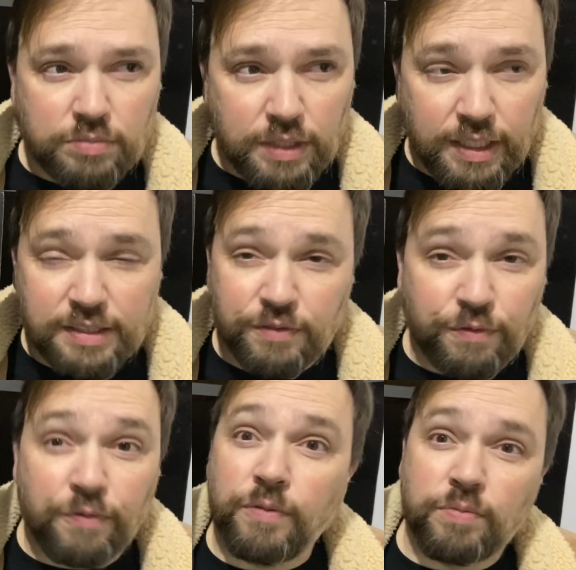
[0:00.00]
it's
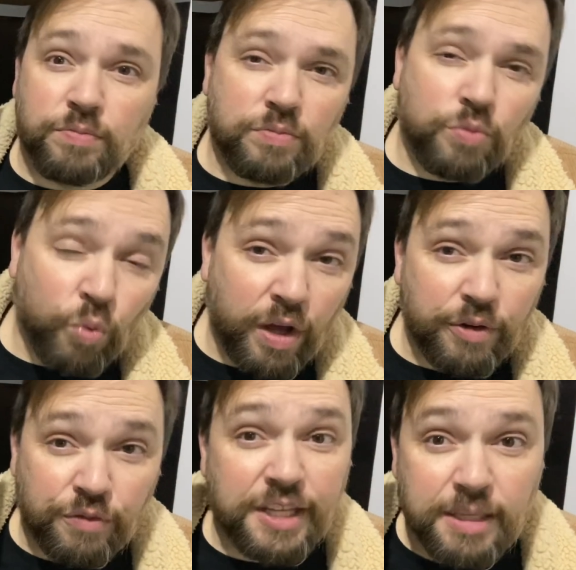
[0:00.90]
one
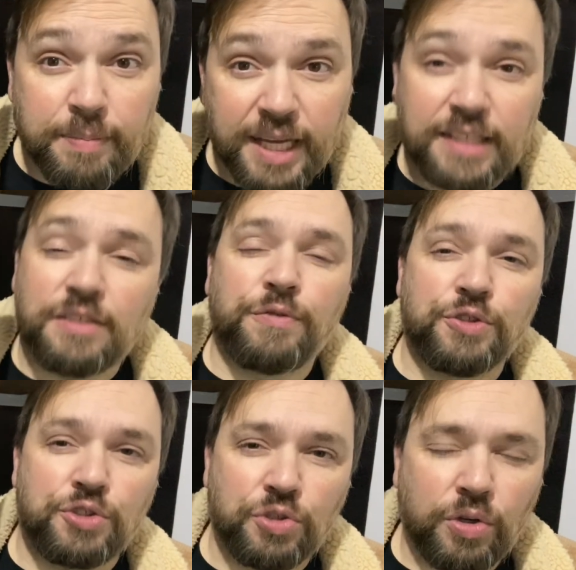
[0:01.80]
of the best for
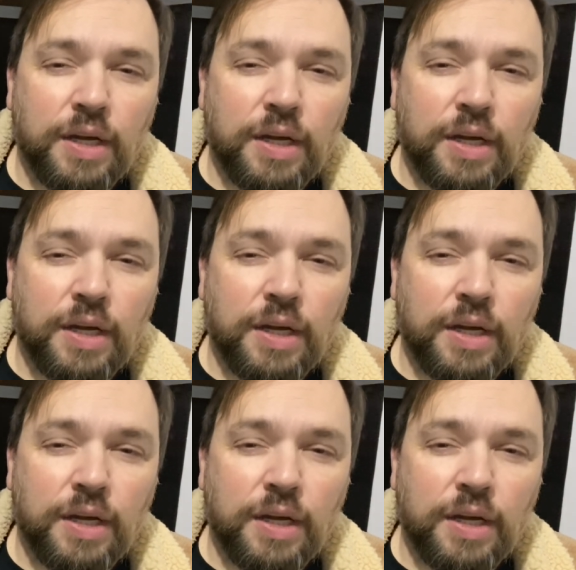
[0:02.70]
sure.